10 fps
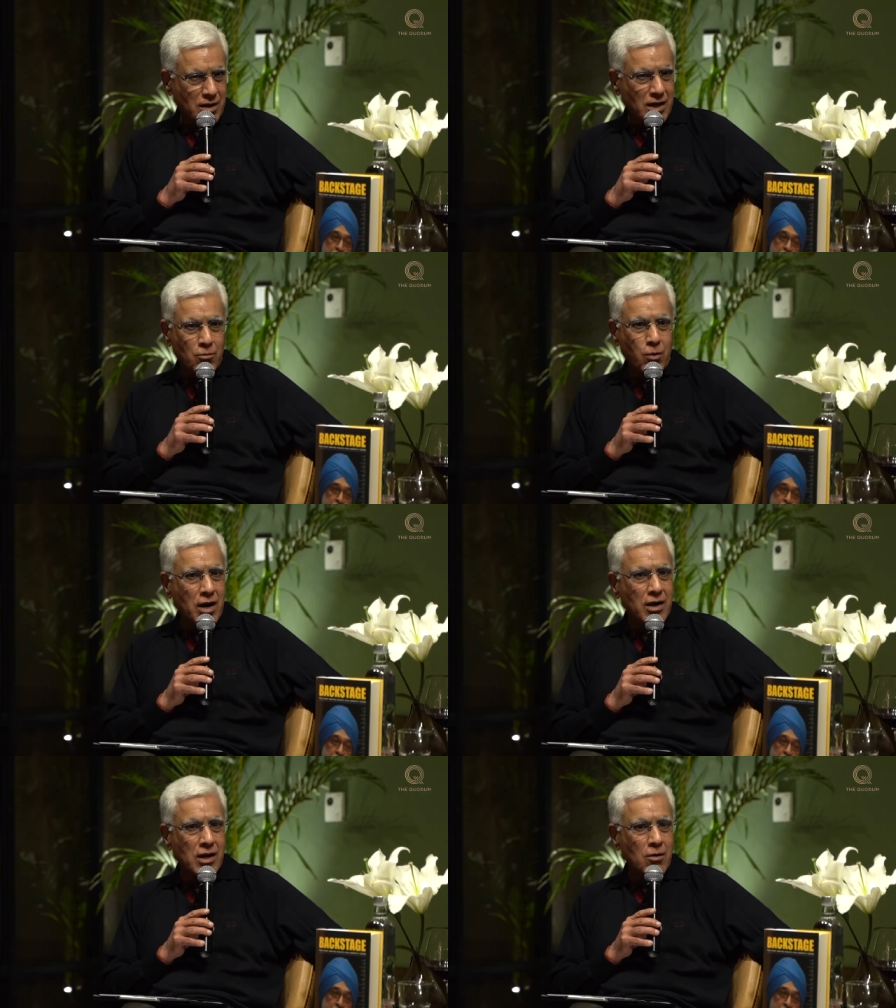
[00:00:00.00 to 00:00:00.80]
think
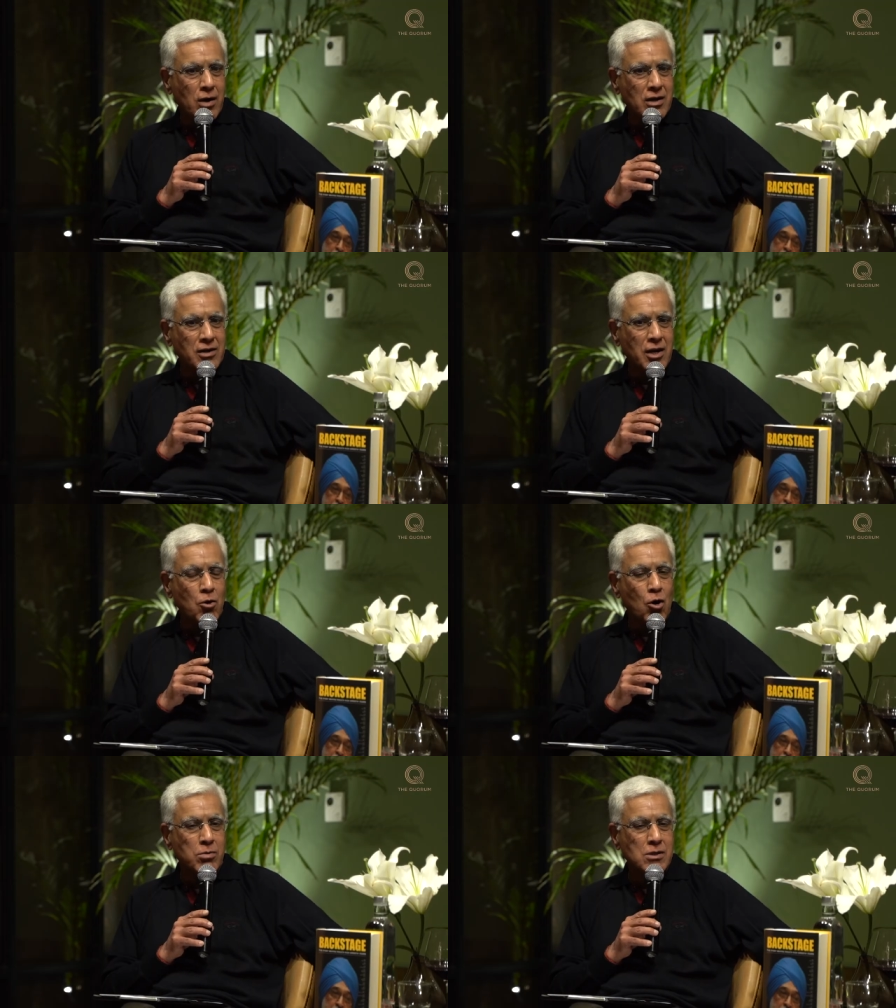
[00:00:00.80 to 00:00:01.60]
he won an
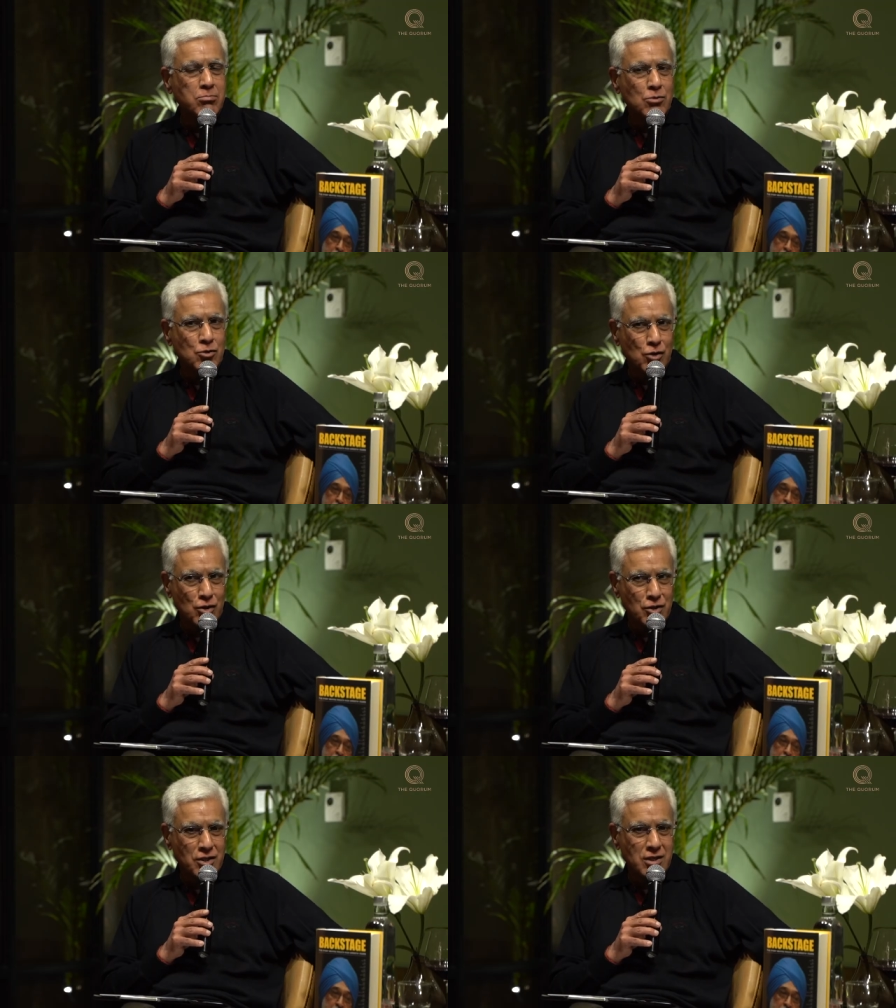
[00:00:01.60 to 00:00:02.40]
enormous
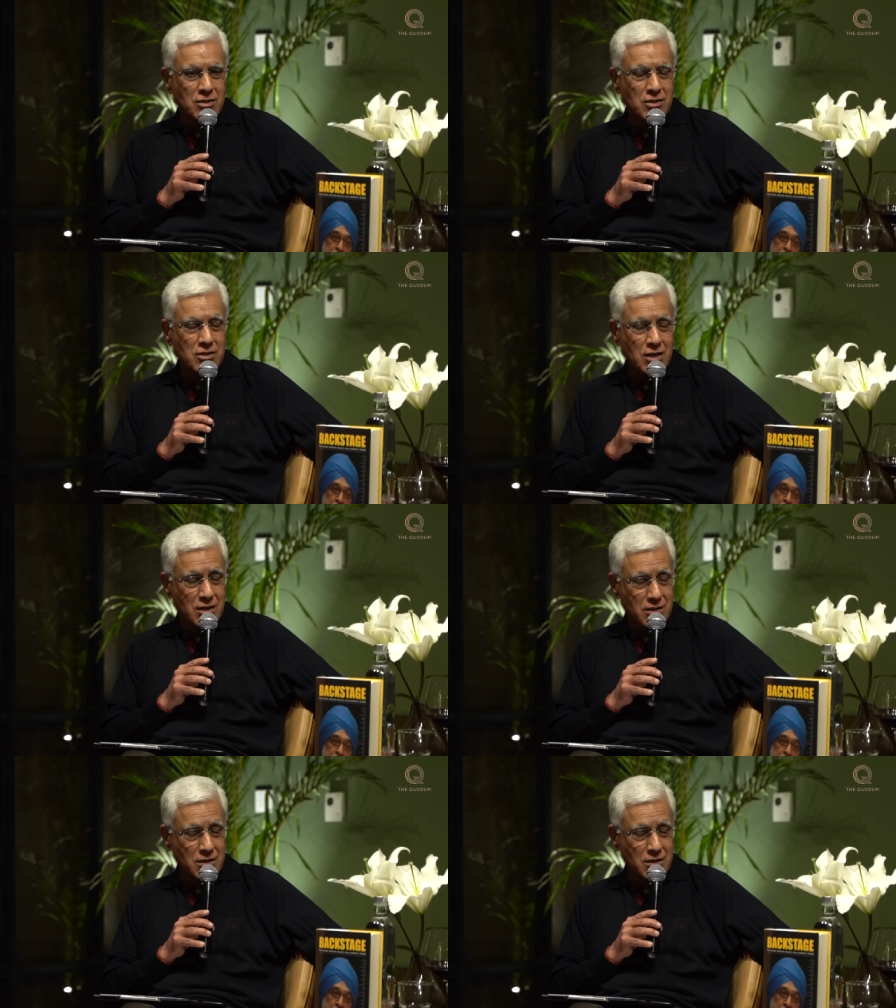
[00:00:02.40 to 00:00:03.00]
majority as a result.